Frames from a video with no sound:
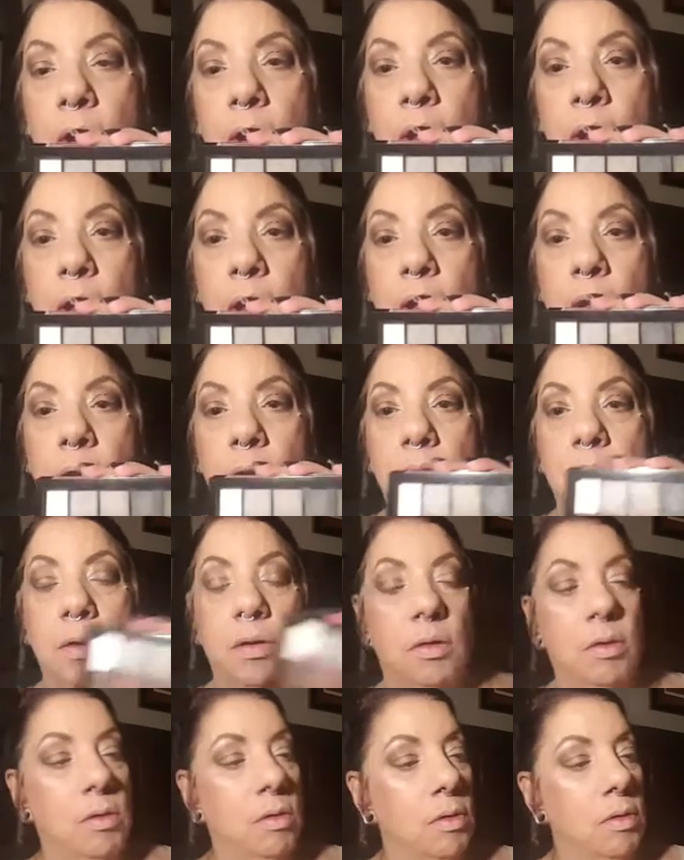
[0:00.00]
and
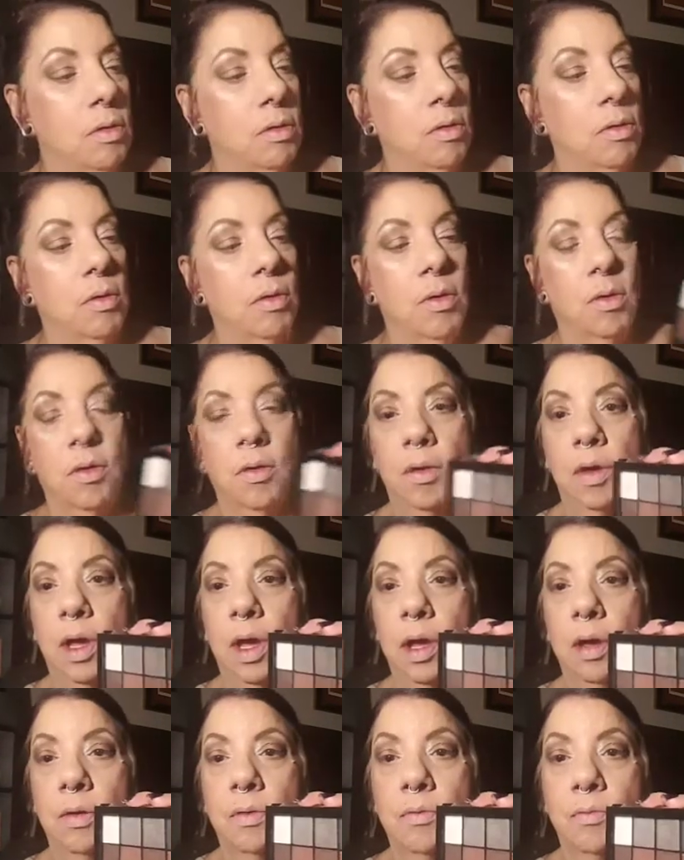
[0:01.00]
yeah,
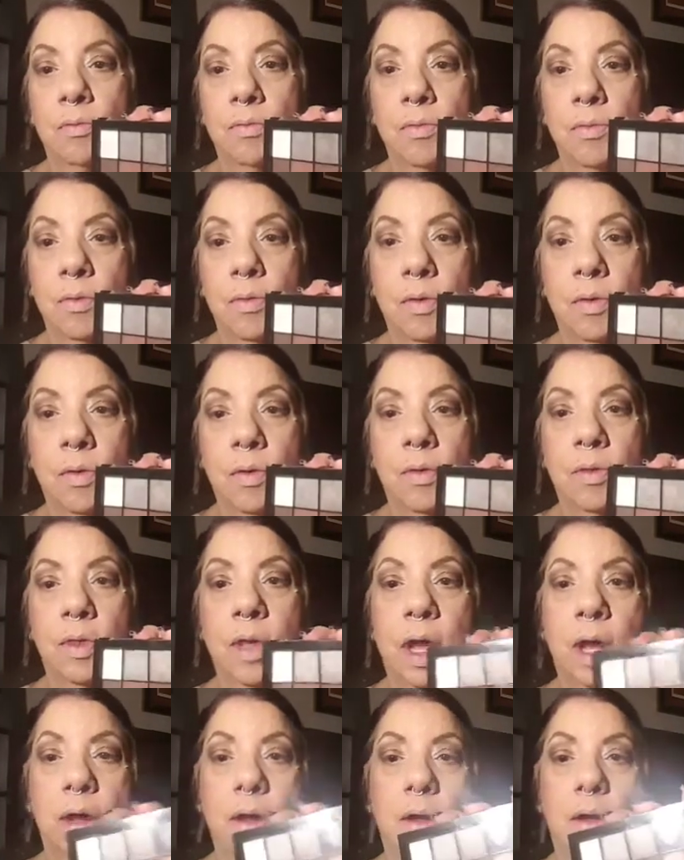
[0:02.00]

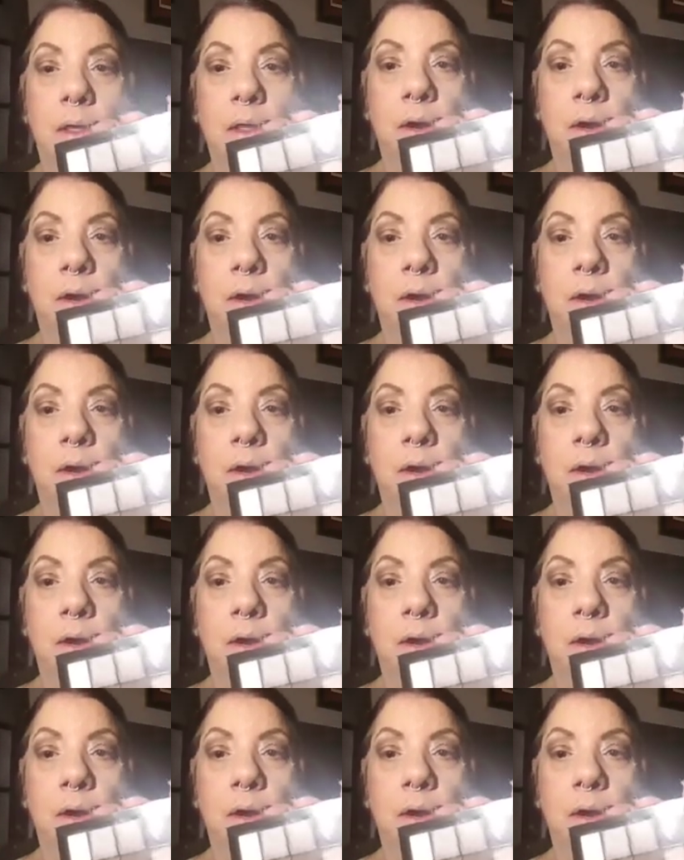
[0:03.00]
that color.